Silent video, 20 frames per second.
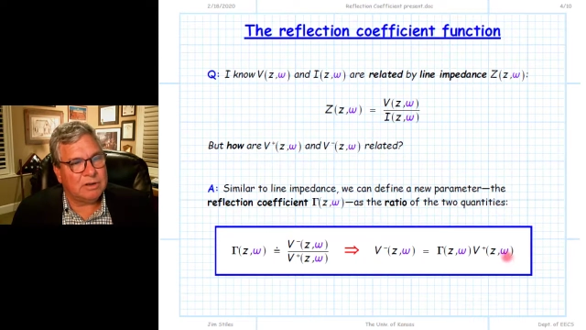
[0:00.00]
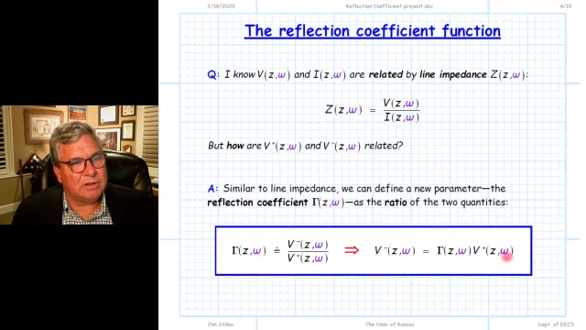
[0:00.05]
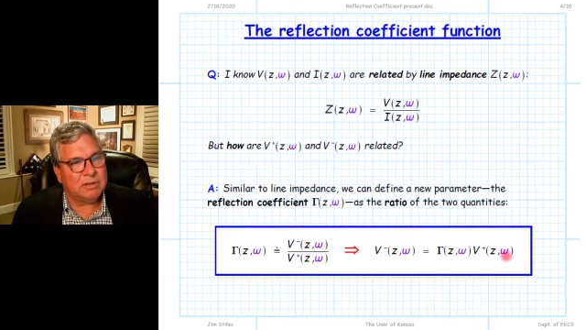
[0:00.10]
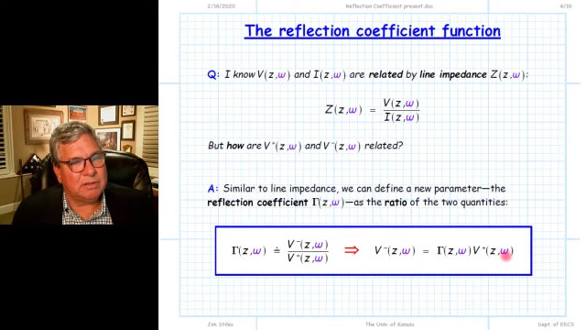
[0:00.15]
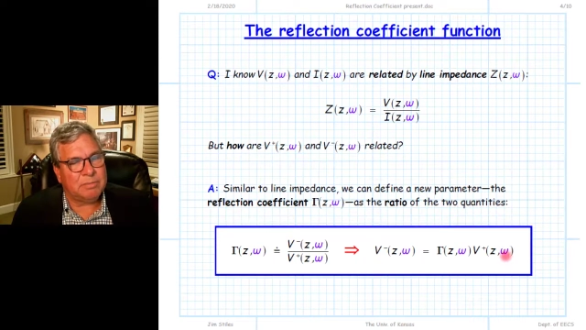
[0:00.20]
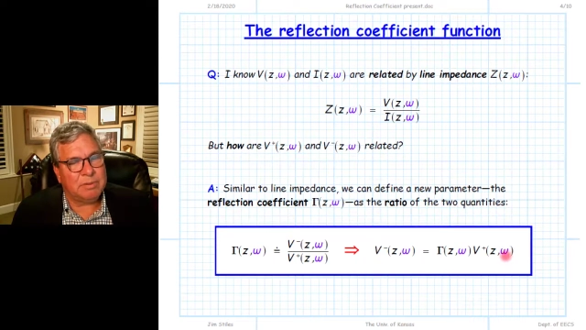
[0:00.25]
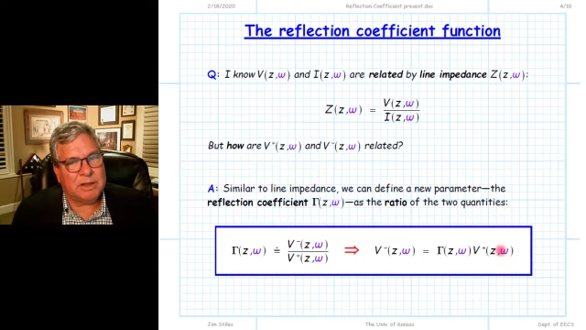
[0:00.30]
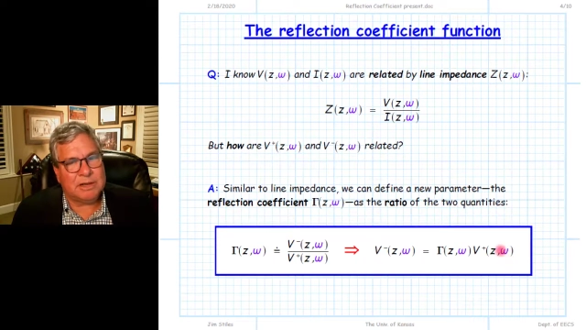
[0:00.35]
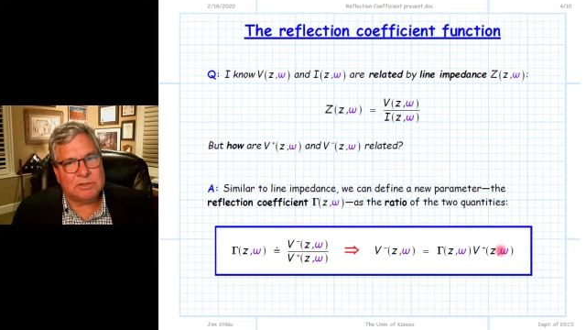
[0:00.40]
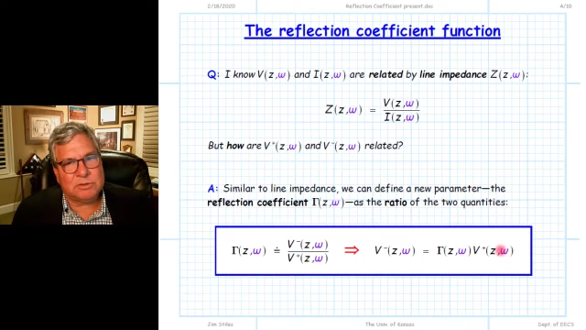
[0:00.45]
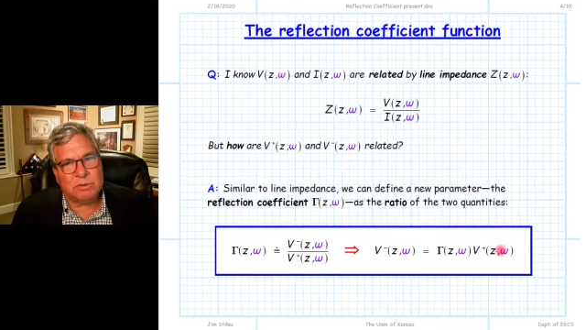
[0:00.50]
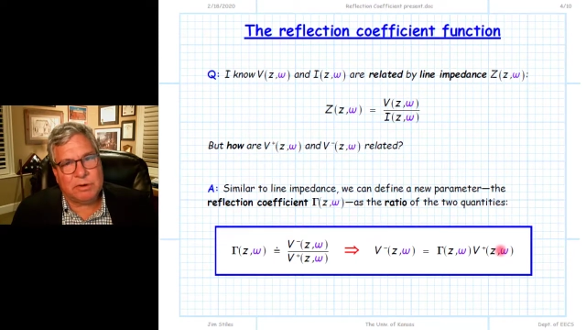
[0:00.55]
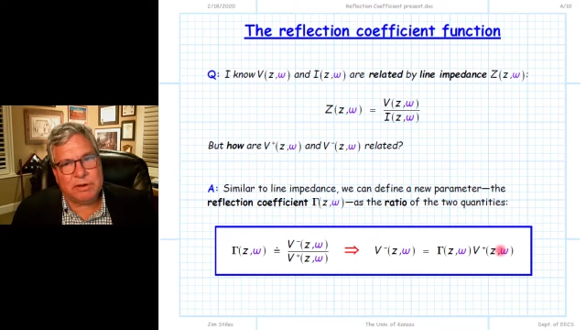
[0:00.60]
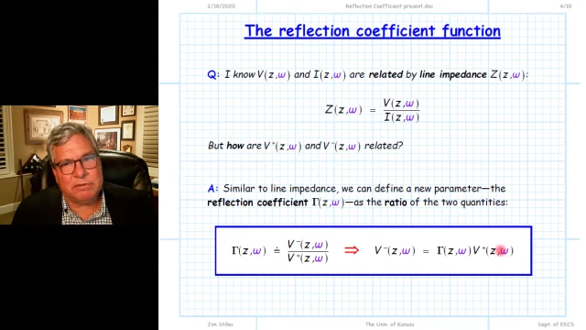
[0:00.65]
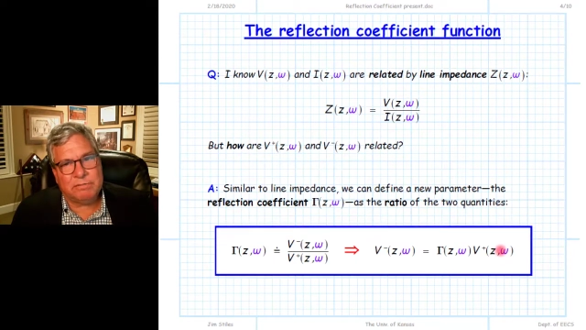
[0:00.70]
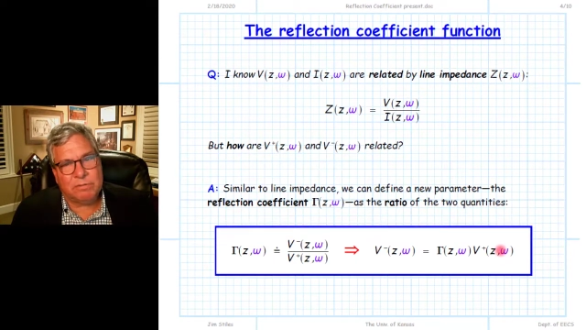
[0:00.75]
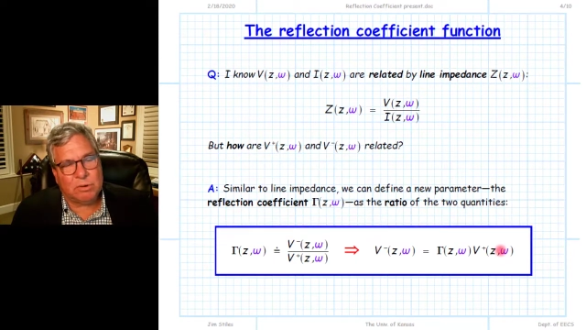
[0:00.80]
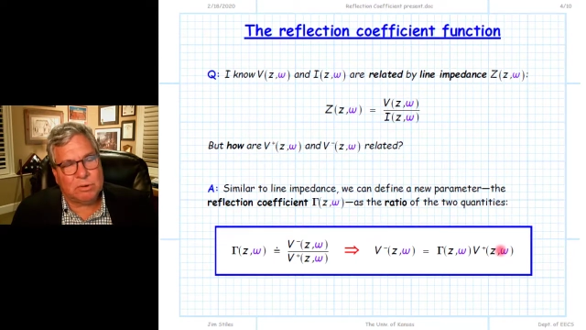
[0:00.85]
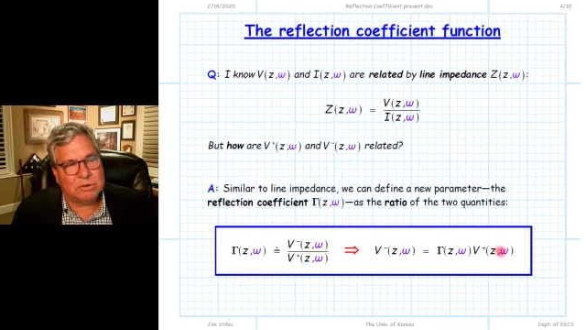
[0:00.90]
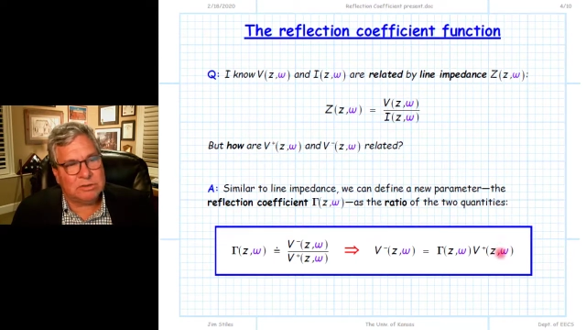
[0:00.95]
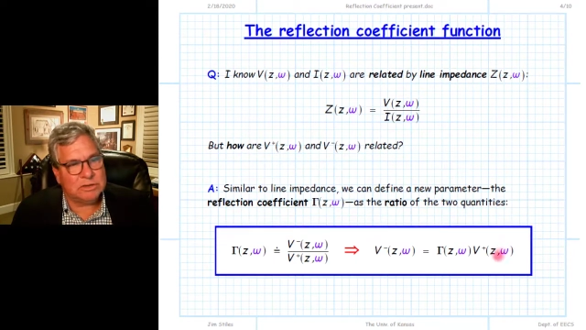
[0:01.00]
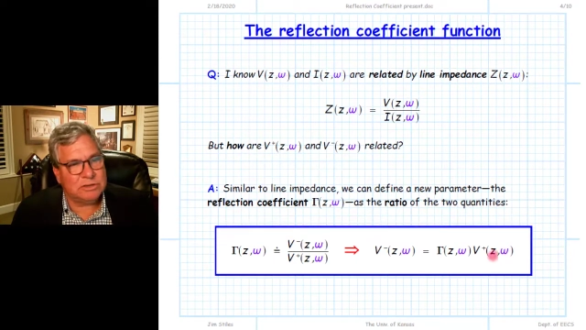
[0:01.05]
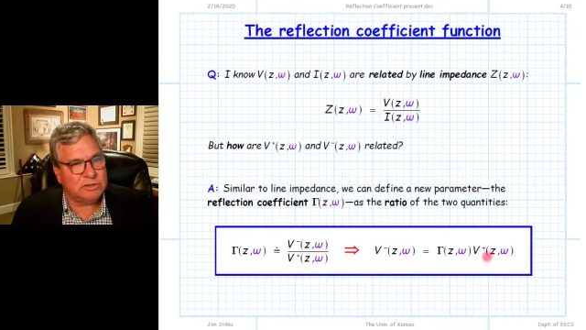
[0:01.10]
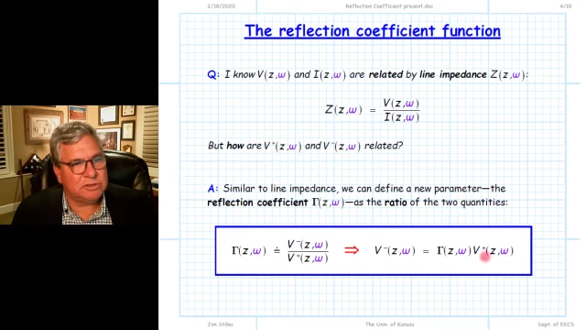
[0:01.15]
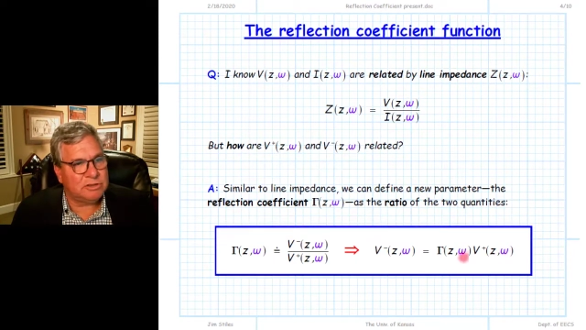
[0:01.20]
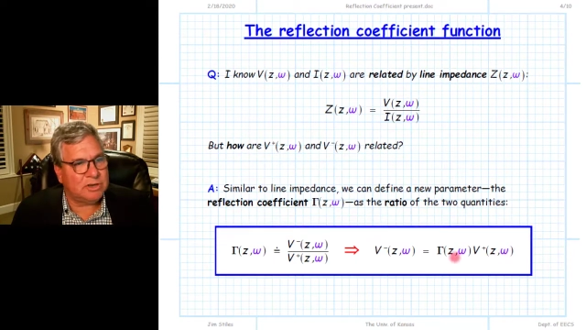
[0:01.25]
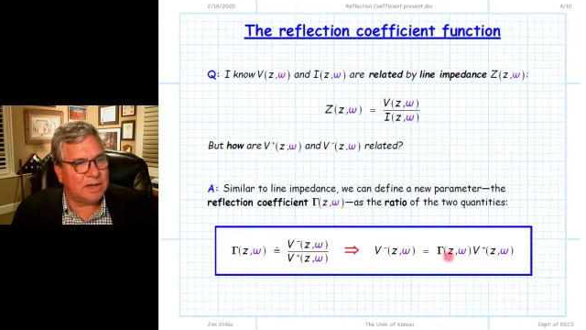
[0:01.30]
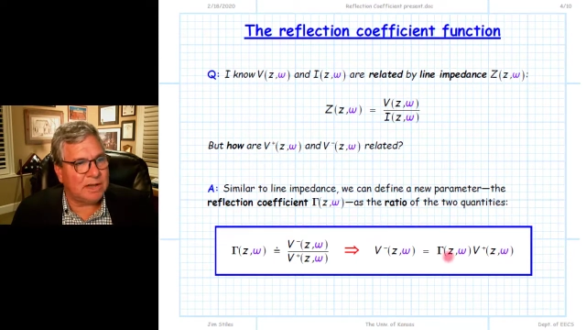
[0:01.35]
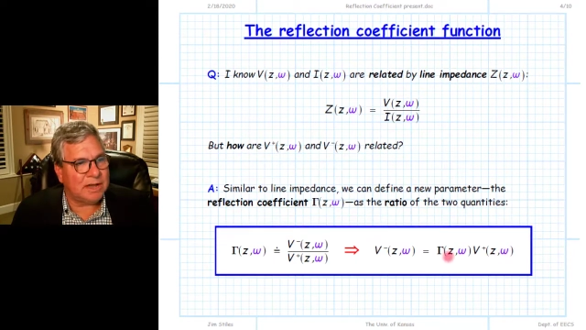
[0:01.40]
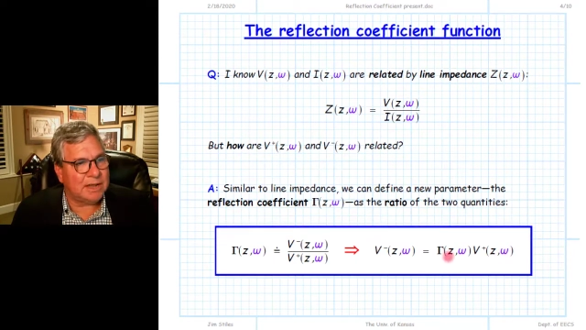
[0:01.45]
The plus wave
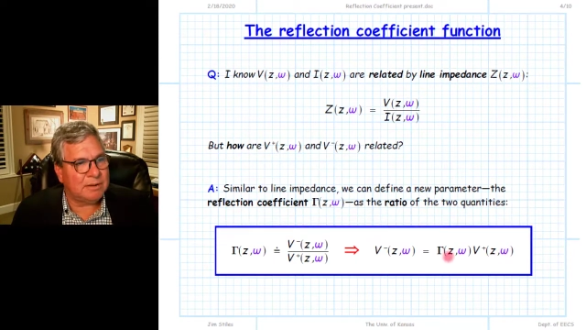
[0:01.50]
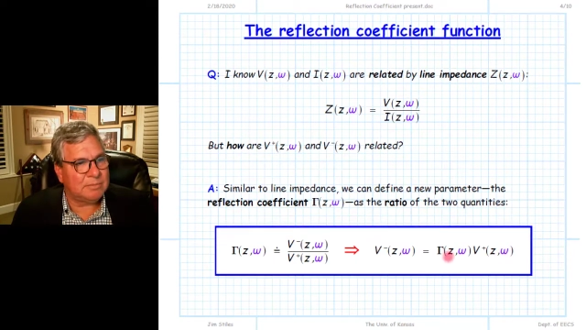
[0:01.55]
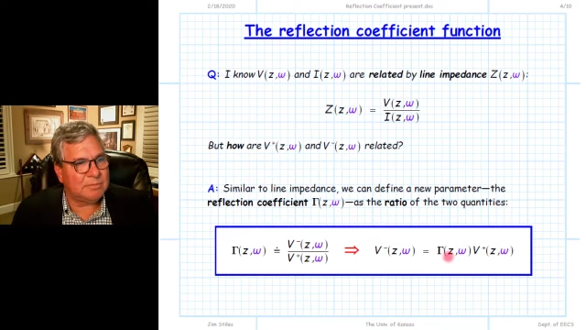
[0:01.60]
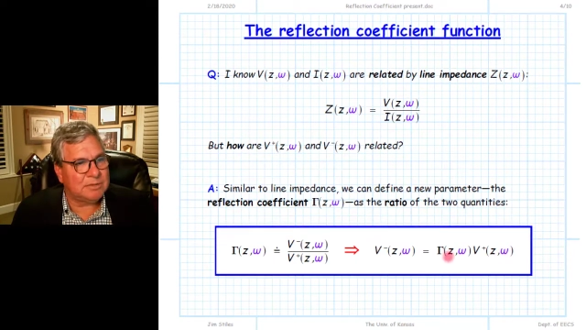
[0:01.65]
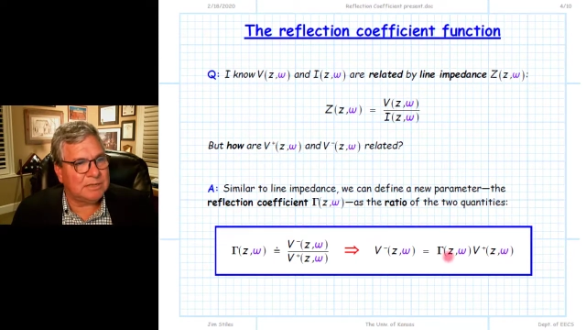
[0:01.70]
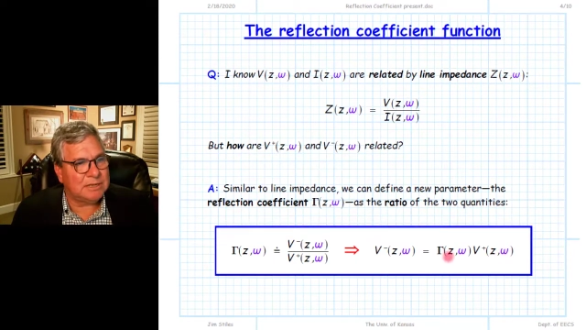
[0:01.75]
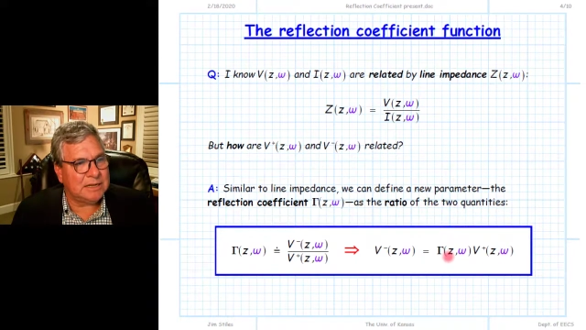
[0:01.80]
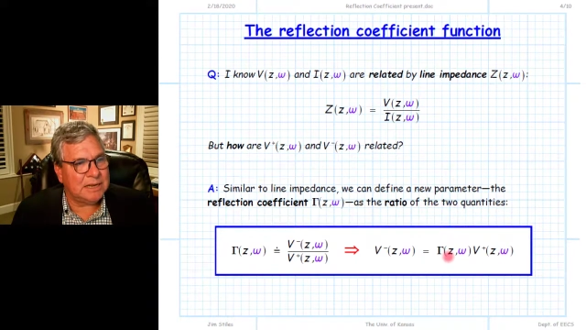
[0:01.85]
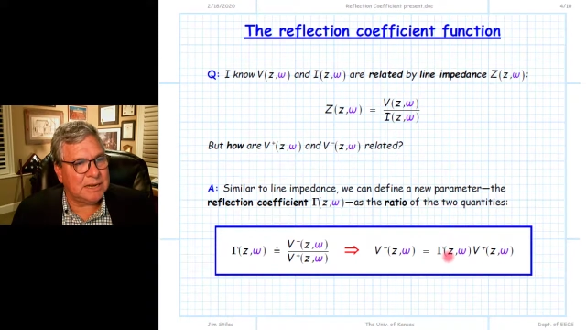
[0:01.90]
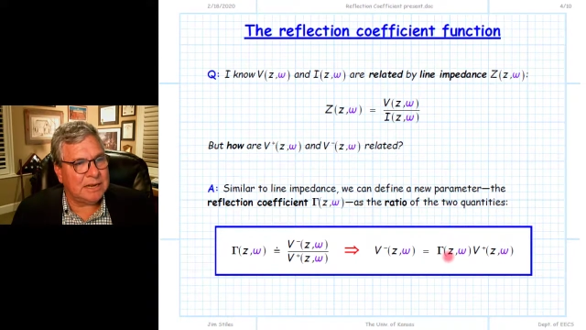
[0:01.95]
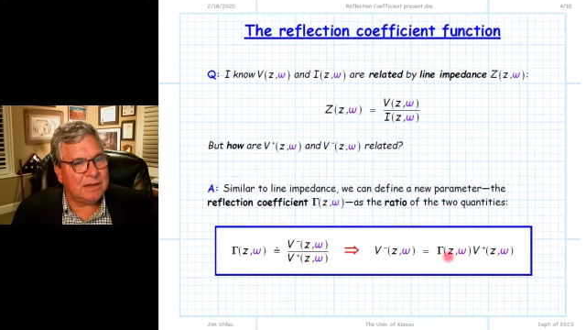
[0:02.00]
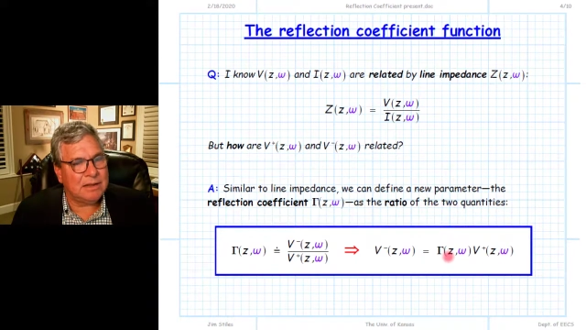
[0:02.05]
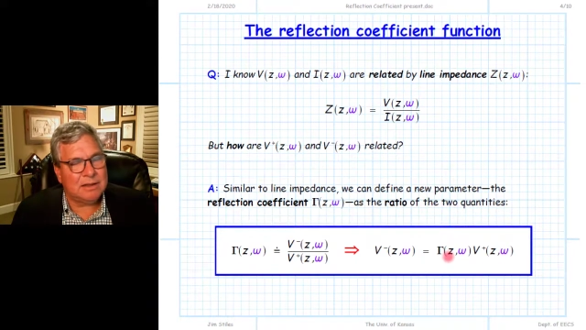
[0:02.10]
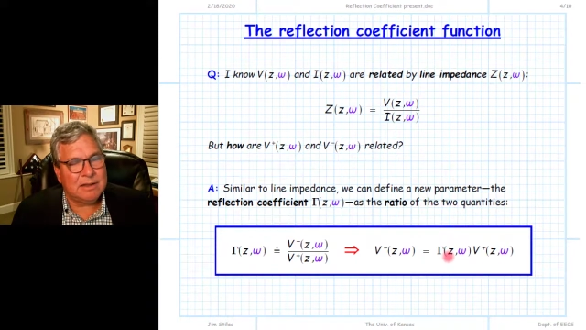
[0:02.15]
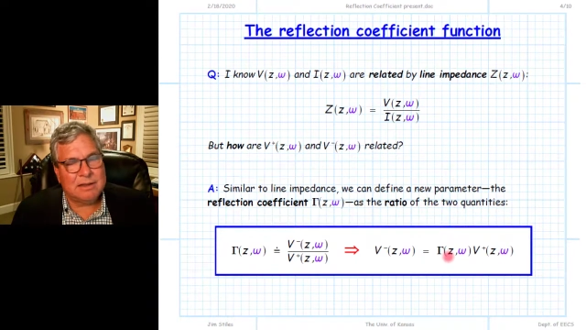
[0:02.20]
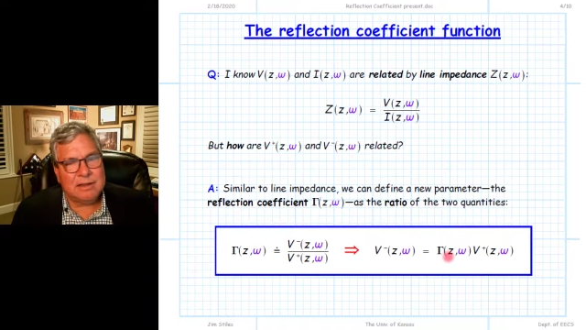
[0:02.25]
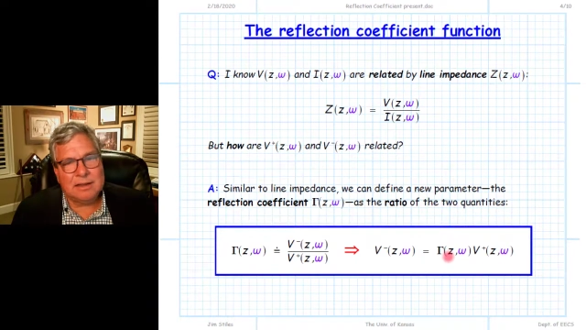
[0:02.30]
voltage times the